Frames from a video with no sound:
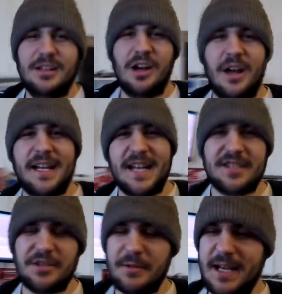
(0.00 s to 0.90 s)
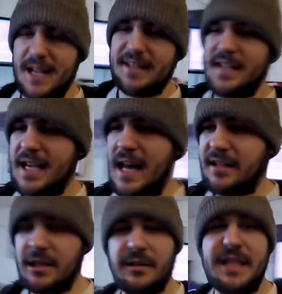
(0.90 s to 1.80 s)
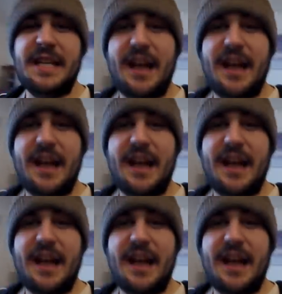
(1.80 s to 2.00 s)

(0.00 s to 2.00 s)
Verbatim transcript: Alright guys, so we got the uh, little E